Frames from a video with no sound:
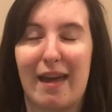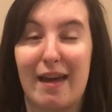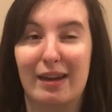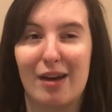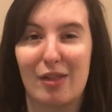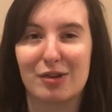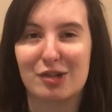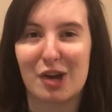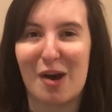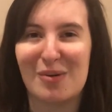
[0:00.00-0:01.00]
any other
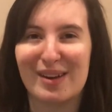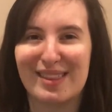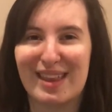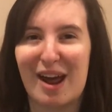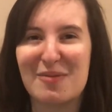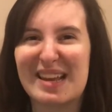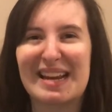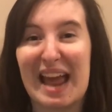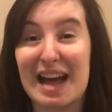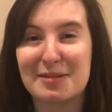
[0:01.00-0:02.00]
show that I would get
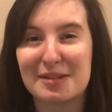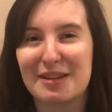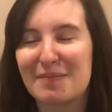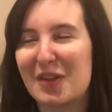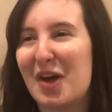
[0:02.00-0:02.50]
cast in.